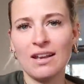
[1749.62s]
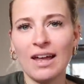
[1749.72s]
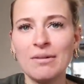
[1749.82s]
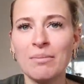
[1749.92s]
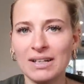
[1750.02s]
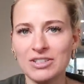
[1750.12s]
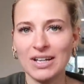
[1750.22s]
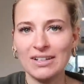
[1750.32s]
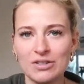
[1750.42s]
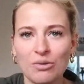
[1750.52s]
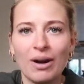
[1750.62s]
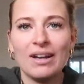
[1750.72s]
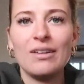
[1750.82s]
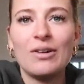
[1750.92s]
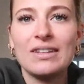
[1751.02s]
the light might change
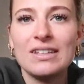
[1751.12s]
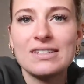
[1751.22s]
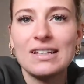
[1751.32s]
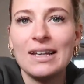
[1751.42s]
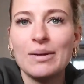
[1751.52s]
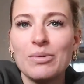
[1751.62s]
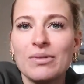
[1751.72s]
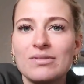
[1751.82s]
quite a lot in this clip.